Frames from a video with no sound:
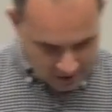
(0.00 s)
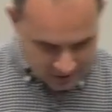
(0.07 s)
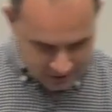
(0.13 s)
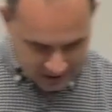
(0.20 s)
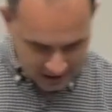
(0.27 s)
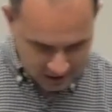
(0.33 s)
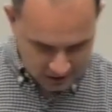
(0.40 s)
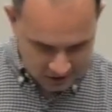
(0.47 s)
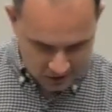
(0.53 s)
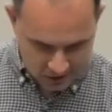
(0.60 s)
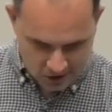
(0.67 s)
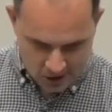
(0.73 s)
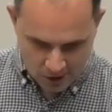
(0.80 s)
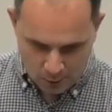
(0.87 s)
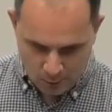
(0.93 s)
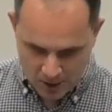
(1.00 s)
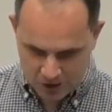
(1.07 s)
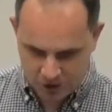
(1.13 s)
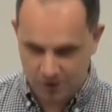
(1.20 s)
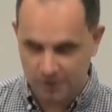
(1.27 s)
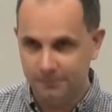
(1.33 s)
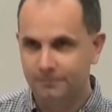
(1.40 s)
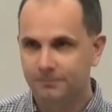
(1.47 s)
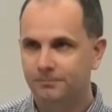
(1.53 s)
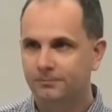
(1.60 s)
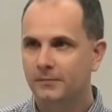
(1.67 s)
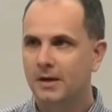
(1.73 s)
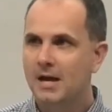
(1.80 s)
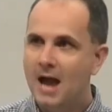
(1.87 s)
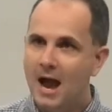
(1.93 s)
our second question.
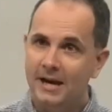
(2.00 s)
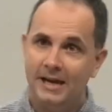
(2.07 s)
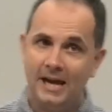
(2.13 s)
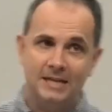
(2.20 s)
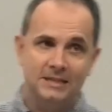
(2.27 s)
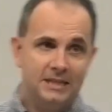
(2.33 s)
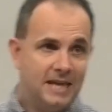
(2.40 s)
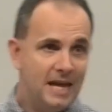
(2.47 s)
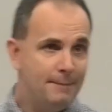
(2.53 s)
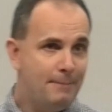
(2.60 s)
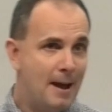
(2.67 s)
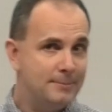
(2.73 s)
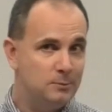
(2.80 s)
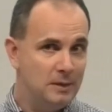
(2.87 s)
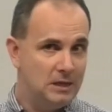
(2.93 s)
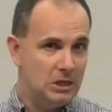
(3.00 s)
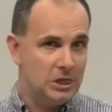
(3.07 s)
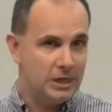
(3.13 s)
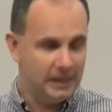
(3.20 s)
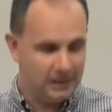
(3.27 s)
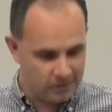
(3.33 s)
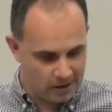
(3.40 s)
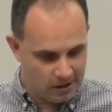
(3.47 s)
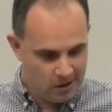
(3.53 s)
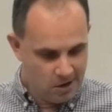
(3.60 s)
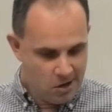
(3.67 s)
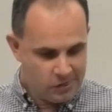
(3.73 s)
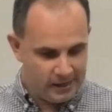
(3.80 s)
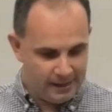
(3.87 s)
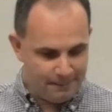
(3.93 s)
And again, today, perhaps we can think that
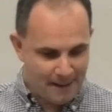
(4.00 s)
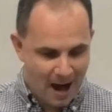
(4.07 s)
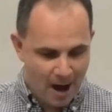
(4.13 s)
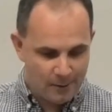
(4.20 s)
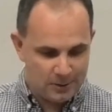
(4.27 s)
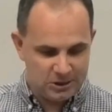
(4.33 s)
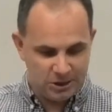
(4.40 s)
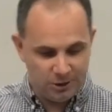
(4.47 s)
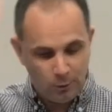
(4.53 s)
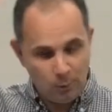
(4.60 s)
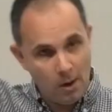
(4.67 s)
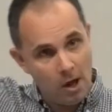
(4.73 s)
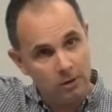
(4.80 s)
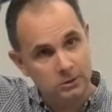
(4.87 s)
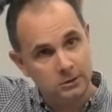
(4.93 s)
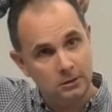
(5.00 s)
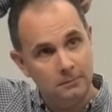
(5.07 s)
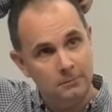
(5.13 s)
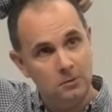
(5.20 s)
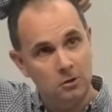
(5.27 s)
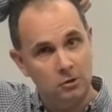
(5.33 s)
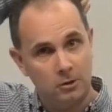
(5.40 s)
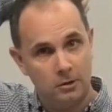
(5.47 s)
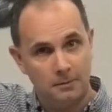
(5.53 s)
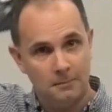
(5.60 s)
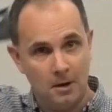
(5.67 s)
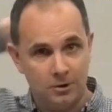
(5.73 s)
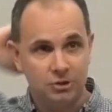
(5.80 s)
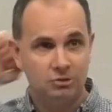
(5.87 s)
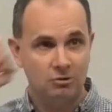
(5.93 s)
the powers in the world look
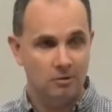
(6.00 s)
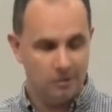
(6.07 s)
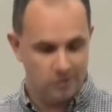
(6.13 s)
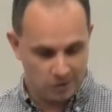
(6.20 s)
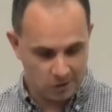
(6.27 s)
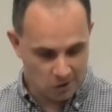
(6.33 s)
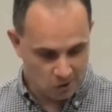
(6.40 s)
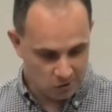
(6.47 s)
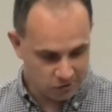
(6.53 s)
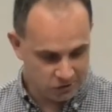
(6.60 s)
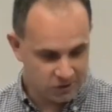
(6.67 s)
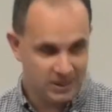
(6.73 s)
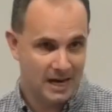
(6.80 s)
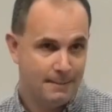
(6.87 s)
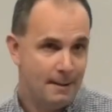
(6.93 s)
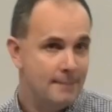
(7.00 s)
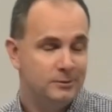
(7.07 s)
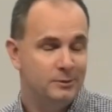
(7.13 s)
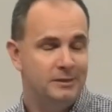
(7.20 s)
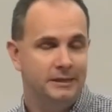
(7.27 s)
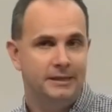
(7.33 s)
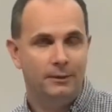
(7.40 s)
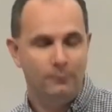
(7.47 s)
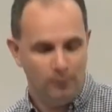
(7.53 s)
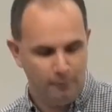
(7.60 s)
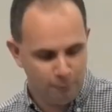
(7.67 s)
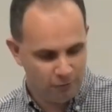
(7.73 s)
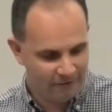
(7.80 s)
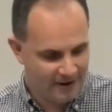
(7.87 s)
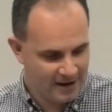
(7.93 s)
much stronger than God today. Perhaps we think they will
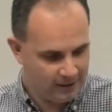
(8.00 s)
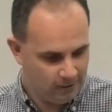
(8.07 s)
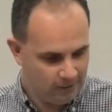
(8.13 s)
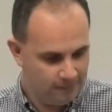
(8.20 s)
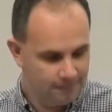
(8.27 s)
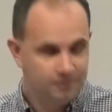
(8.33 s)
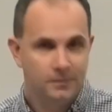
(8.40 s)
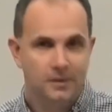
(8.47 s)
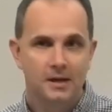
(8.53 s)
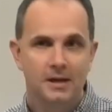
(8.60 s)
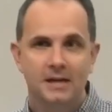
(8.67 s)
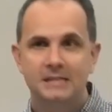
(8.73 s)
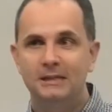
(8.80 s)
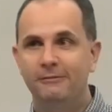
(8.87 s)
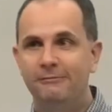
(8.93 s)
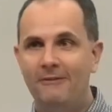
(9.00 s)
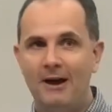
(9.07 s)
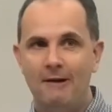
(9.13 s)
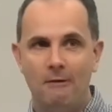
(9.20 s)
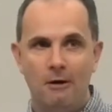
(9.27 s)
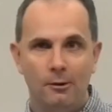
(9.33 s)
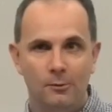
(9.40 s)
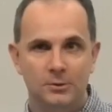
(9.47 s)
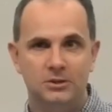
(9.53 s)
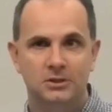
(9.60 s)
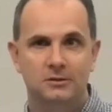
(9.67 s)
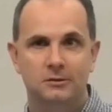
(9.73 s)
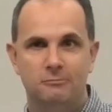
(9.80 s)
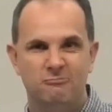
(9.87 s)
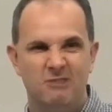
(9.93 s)
prevail. See, Pharaoh
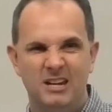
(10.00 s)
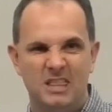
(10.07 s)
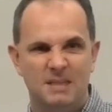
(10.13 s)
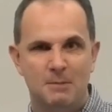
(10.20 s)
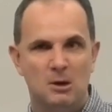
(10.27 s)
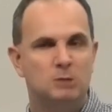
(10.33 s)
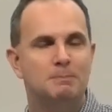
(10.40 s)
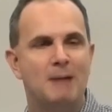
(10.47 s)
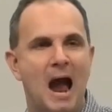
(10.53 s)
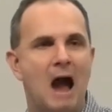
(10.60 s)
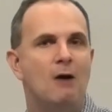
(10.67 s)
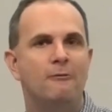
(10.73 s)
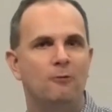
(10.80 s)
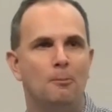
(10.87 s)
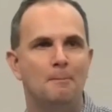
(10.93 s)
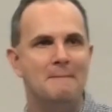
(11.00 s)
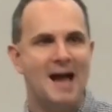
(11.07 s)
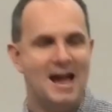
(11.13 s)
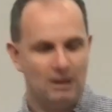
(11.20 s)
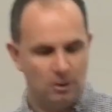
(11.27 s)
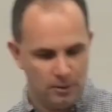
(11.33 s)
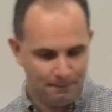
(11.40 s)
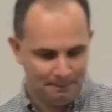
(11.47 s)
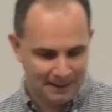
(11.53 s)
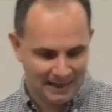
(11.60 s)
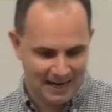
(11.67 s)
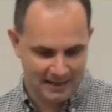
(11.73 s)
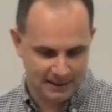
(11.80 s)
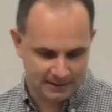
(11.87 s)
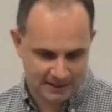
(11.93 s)
was really the most powerful man on the
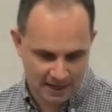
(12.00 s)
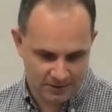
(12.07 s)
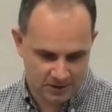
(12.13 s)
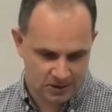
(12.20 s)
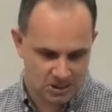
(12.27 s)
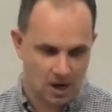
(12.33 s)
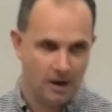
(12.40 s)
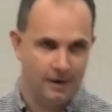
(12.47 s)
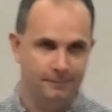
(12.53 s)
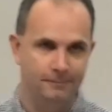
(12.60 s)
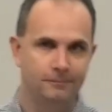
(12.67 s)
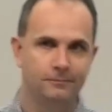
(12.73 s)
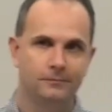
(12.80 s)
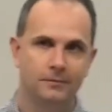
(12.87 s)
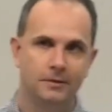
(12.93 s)
planet at the time.